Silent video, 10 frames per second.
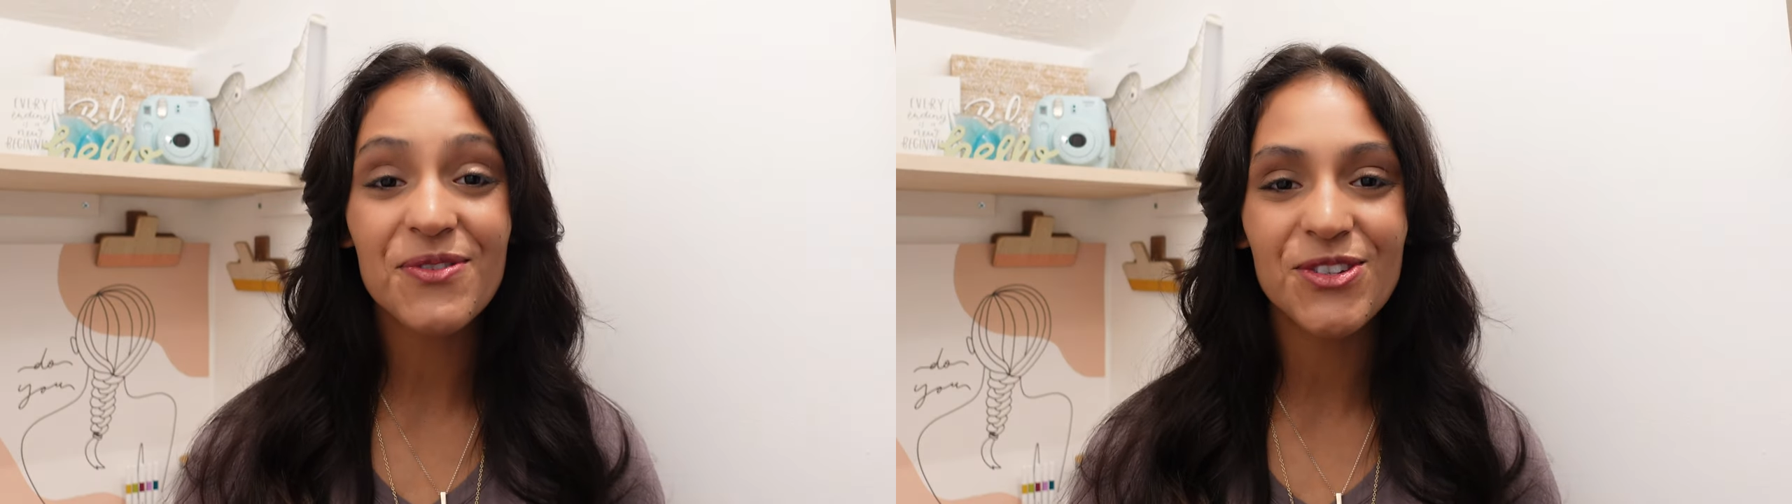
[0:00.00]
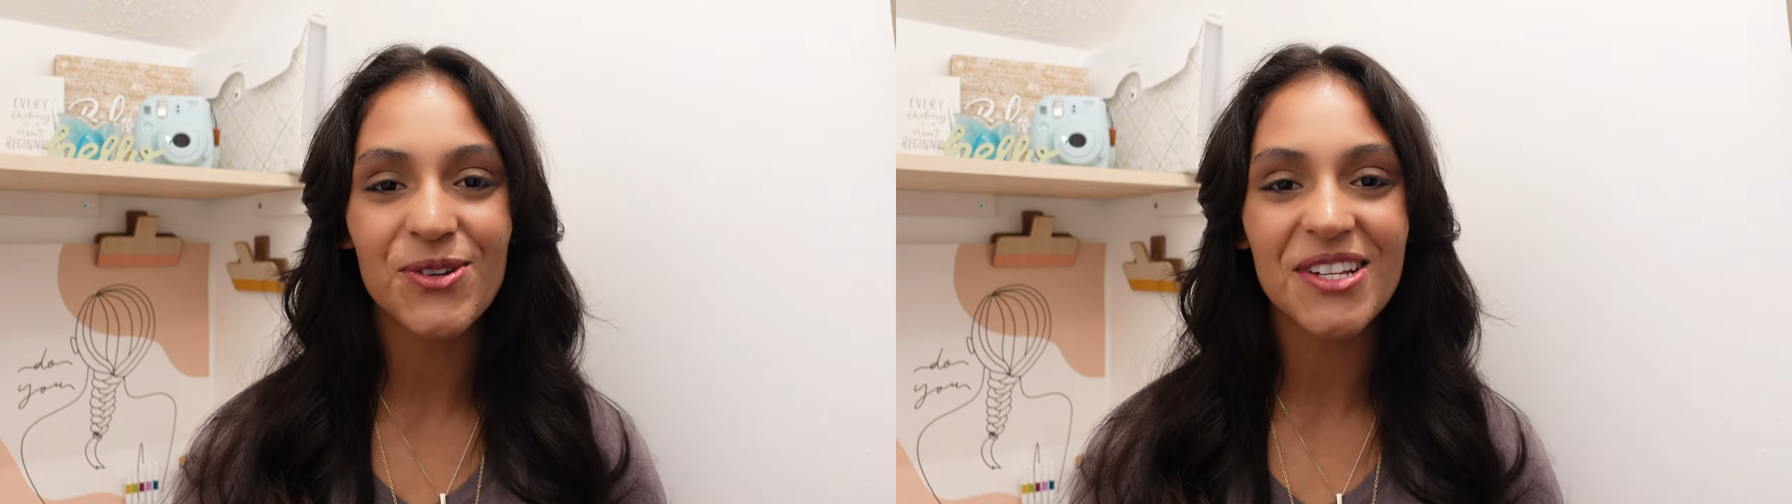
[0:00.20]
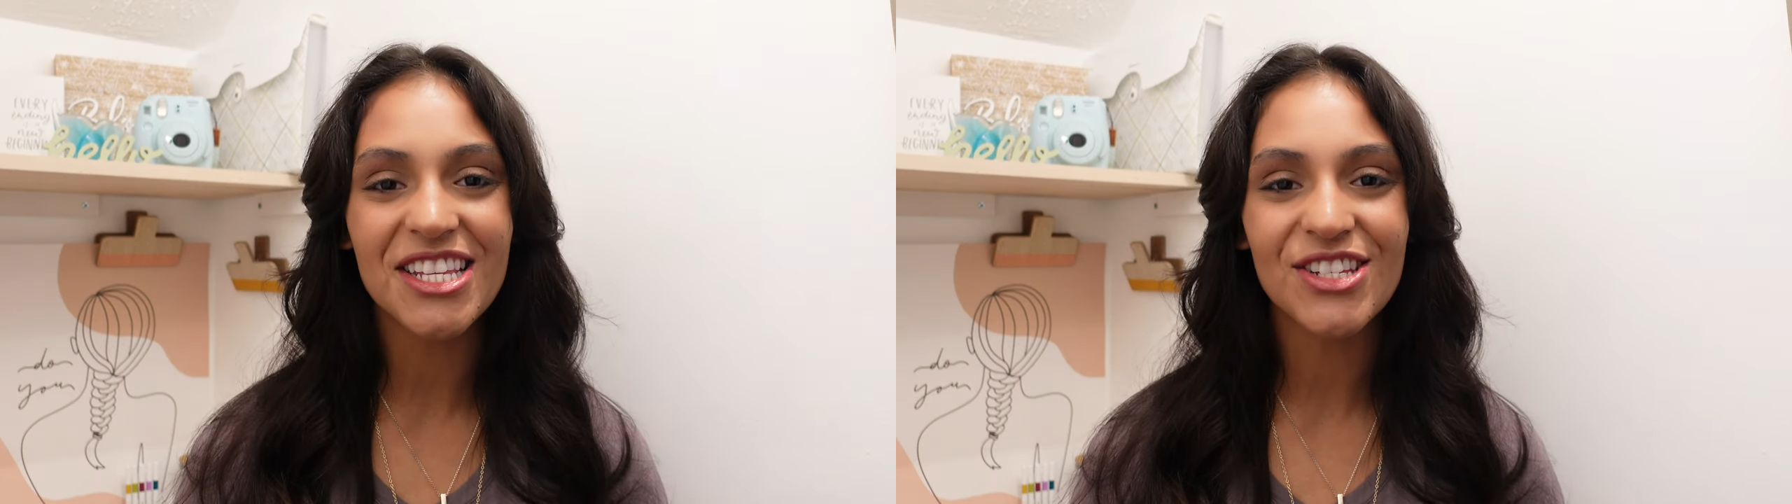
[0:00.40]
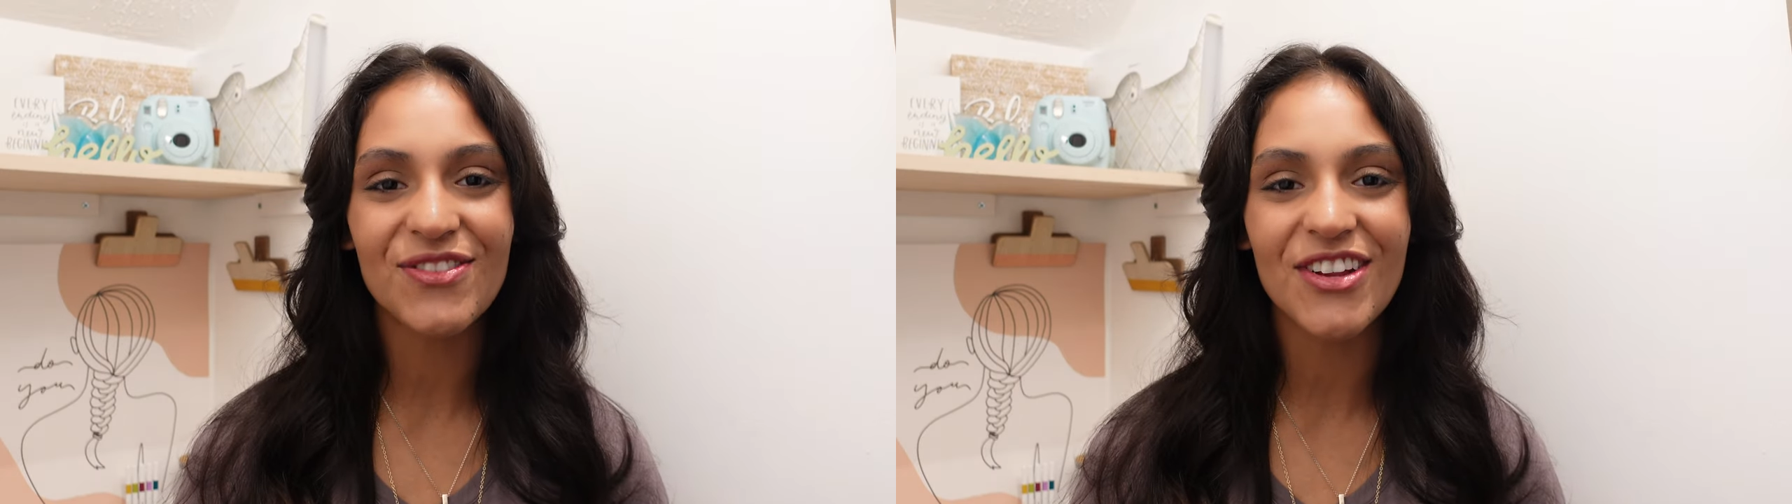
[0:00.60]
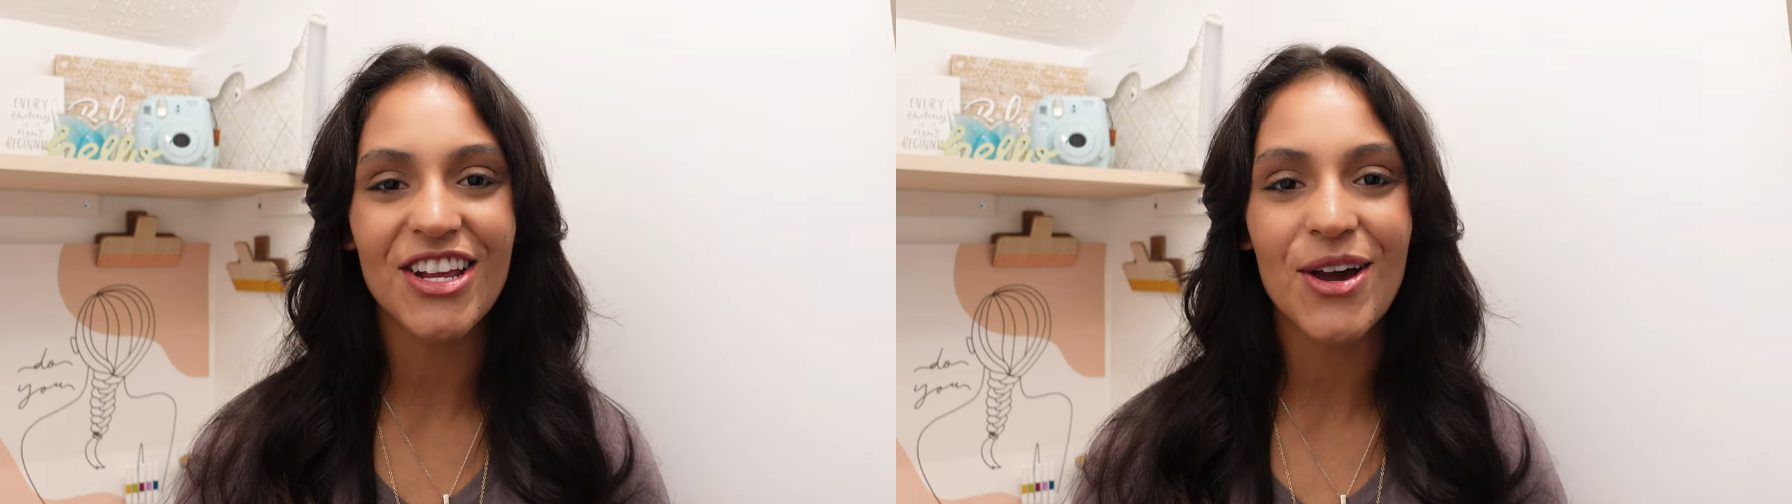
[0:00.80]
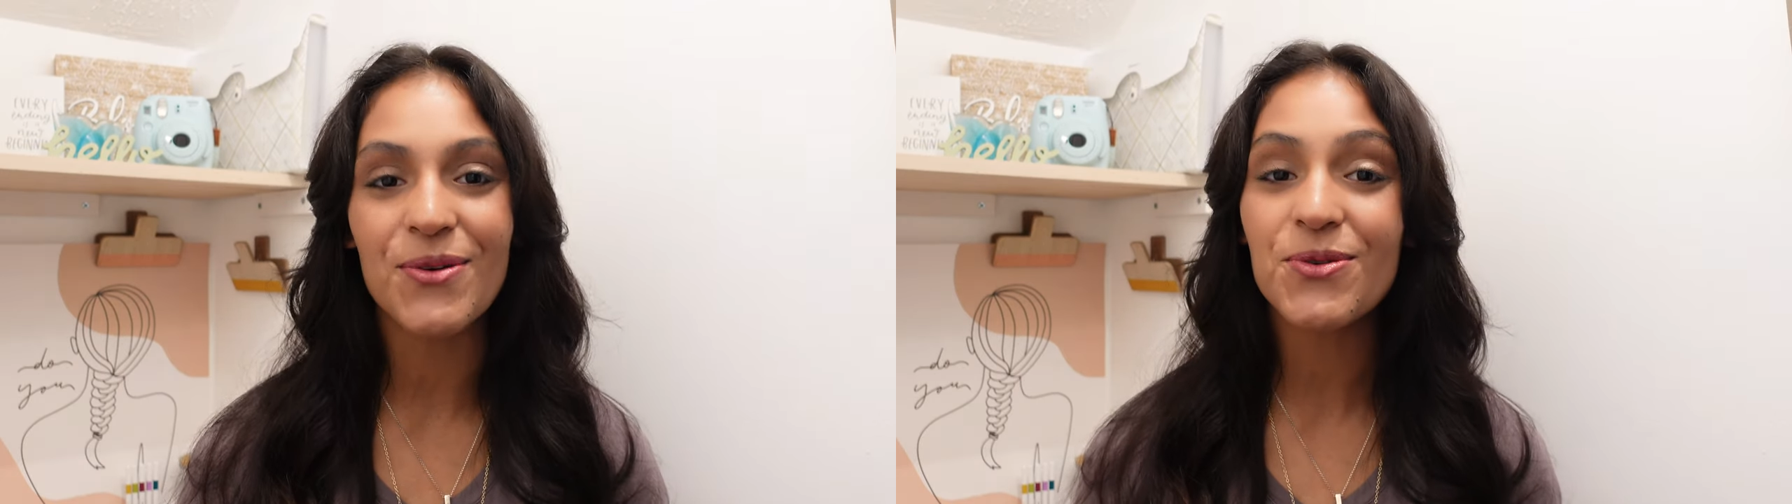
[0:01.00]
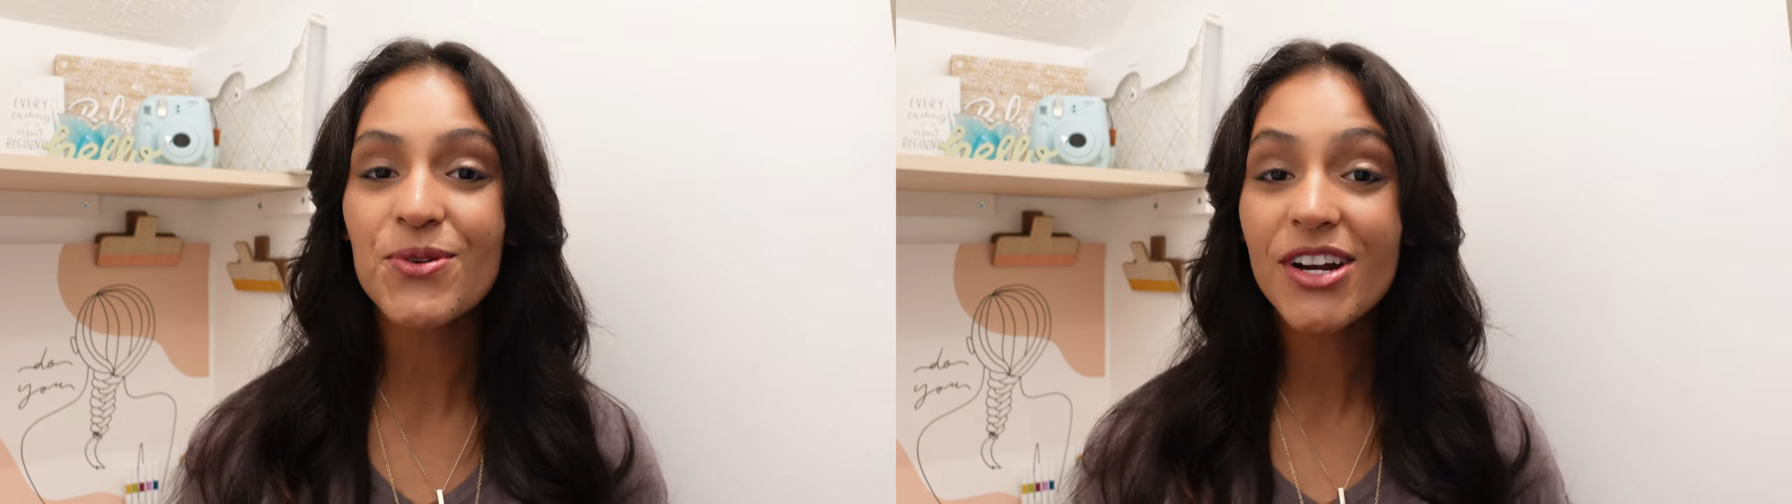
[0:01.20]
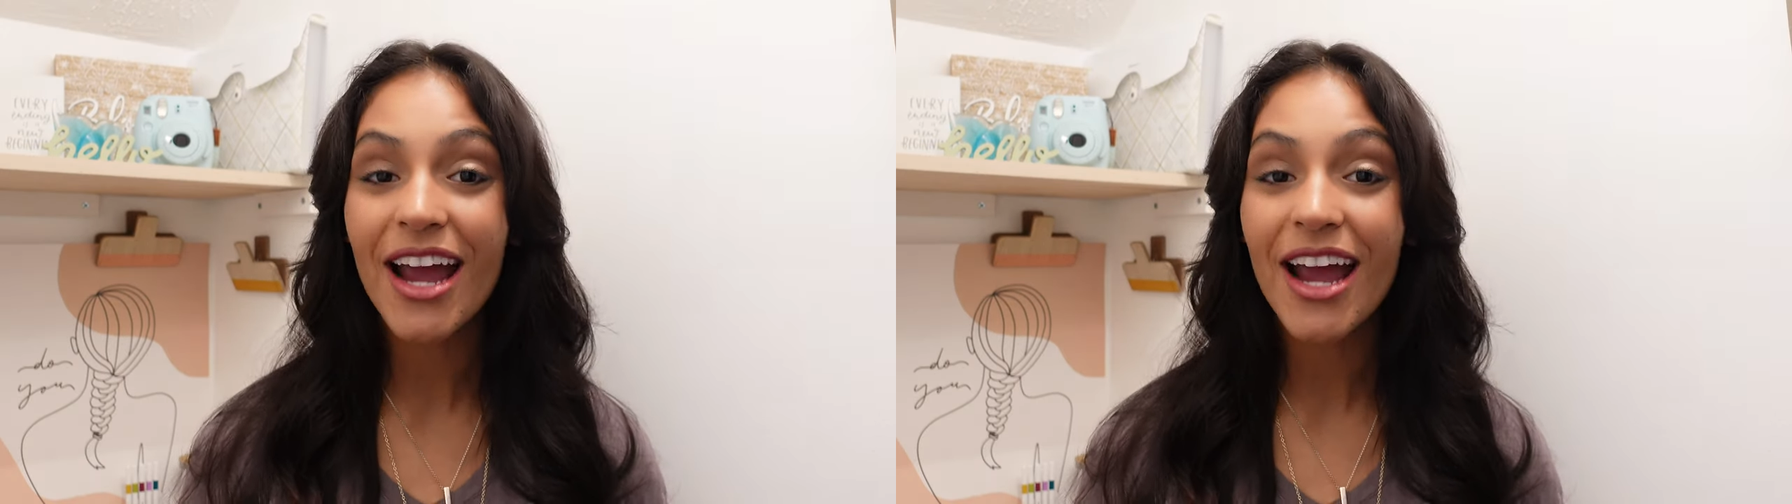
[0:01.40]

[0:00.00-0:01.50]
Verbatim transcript: enjoyed this video or